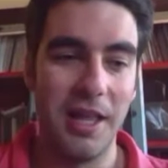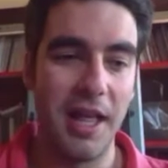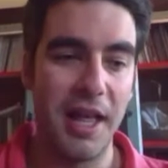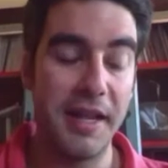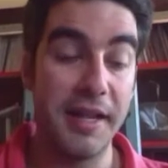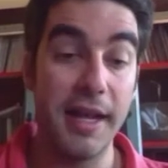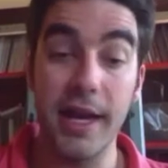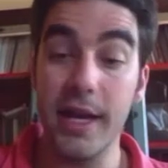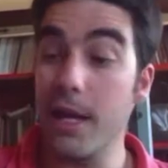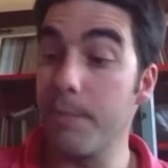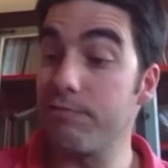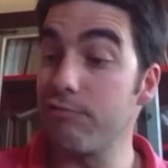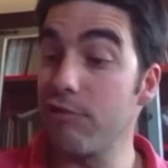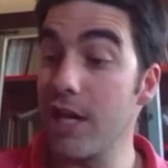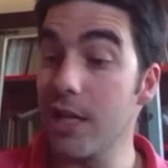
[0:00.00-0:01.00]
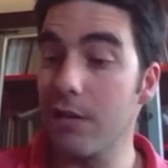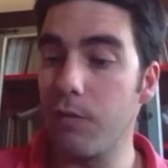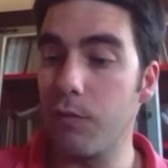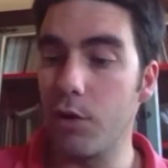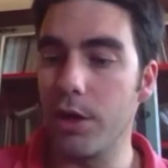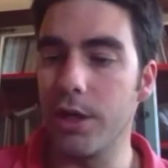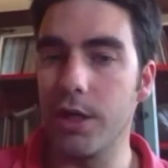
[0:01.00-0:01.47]
And I applied
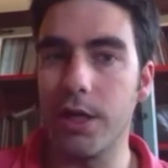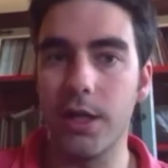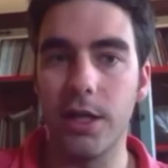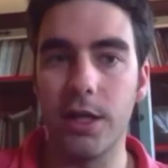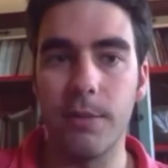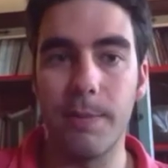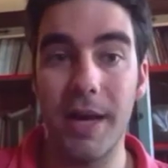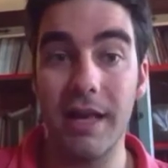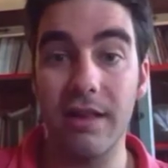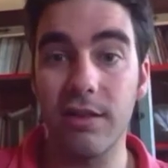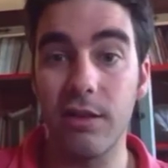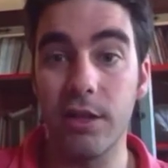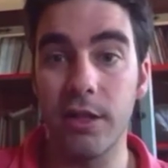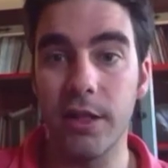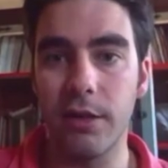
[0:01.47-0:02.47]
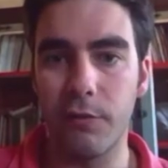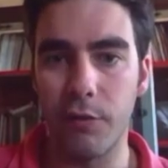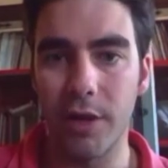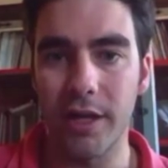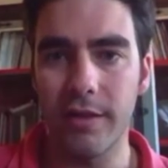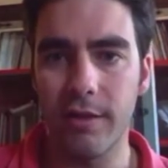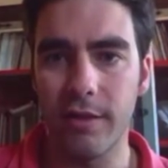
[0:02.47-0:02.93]
for a master in
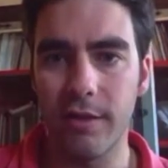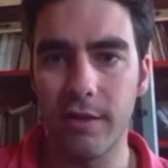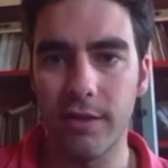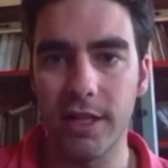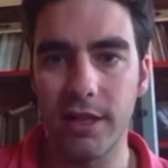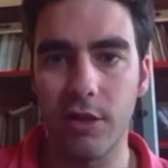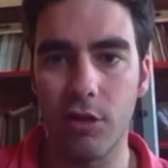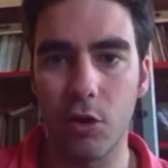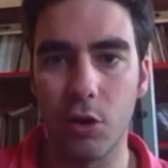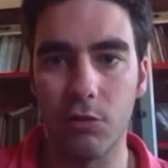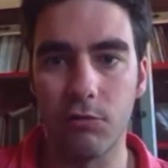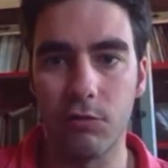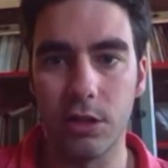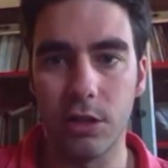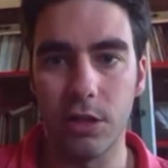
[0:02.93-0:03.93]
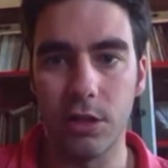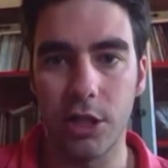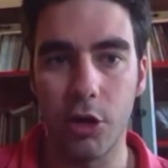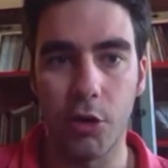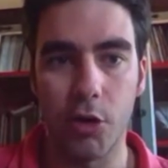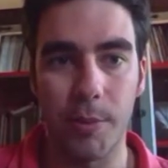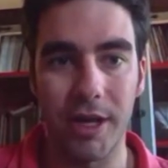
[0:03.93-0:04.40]
France that is called the
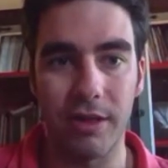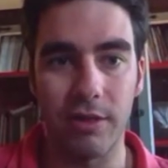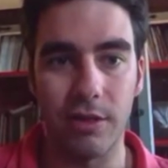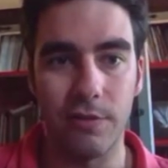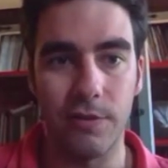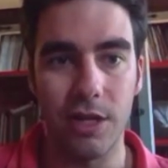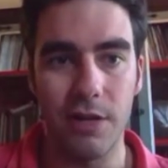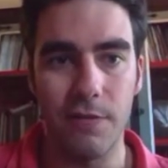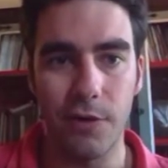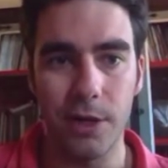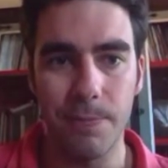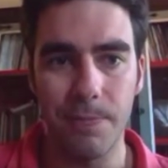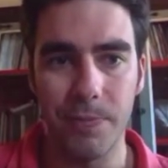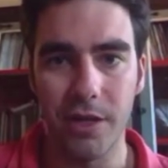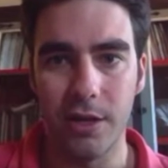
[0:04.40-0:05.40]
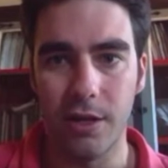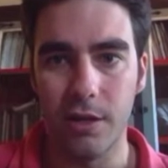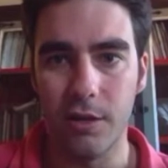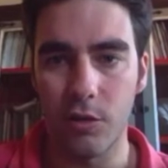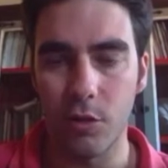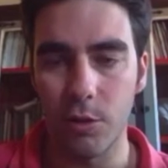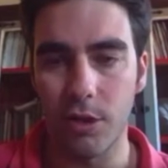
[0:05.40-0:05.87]
Euromaster Vinifera.
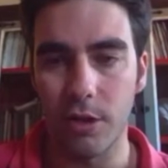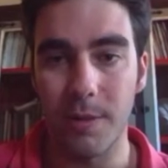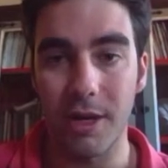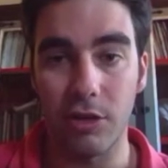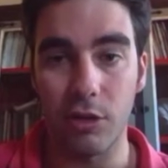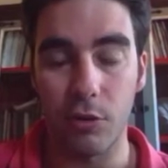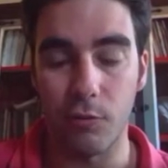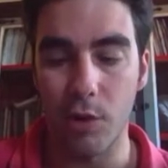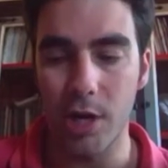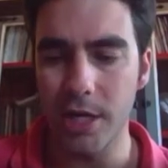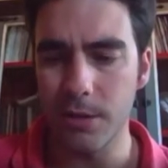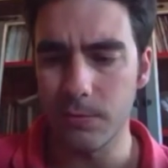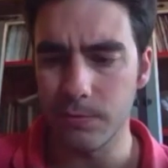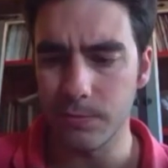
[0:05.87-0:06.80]
So it's a master of wine.